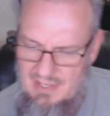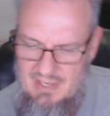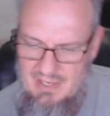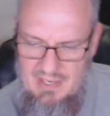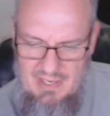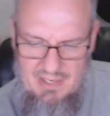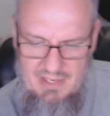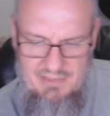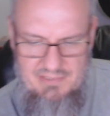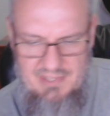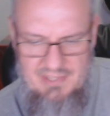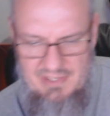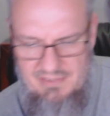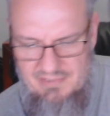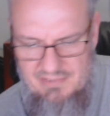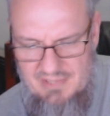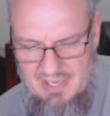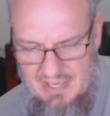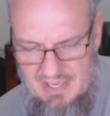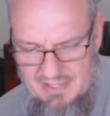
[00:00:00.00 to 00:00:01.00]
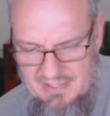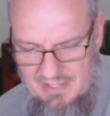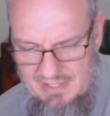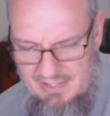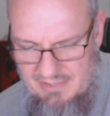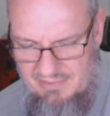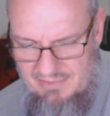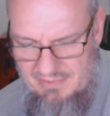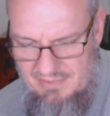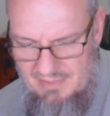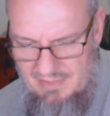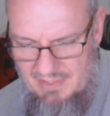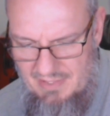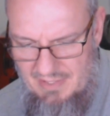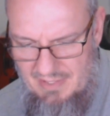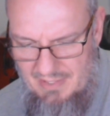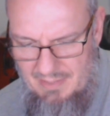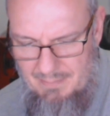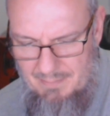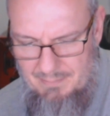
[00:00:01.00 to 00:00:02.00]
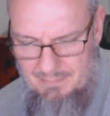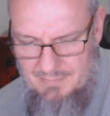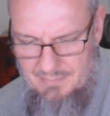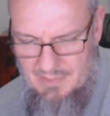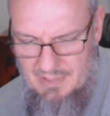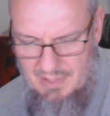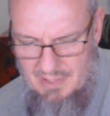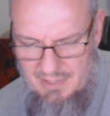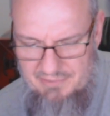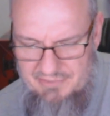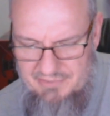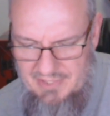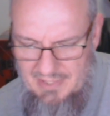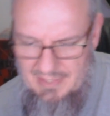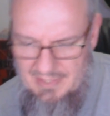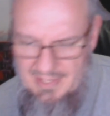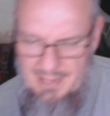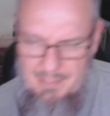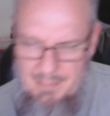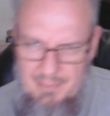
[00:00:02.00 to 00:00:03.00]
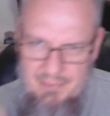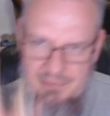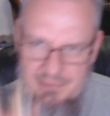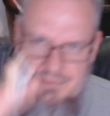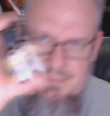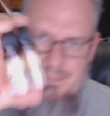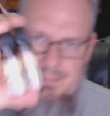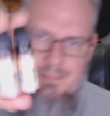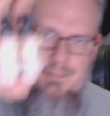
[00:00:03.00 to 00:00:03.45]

is he's got these glossy labels,